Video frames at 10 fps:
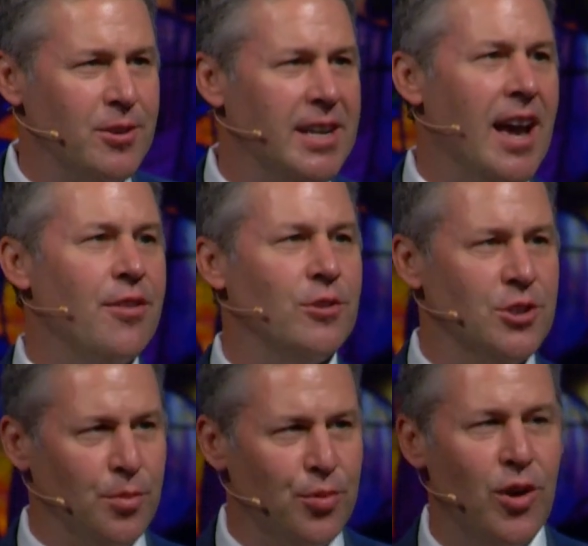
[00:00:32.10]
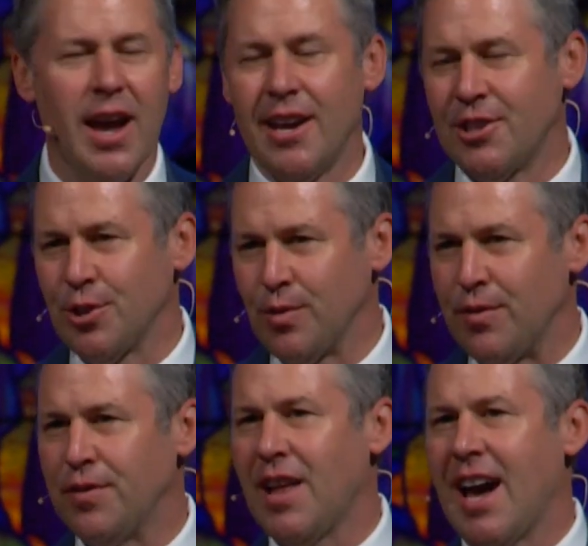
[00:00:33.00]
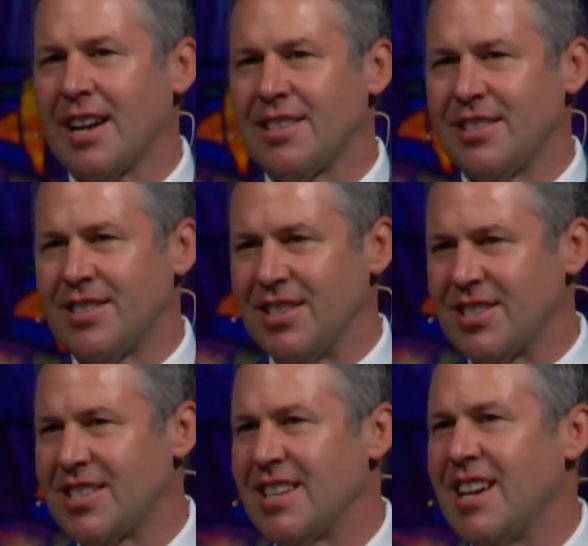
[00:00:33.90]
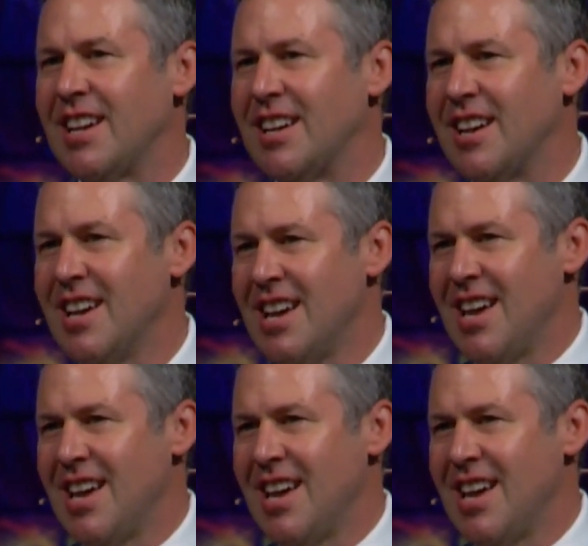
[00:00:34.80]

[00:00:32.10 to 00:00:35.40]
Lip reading: together, to pray, to reflect, to sing.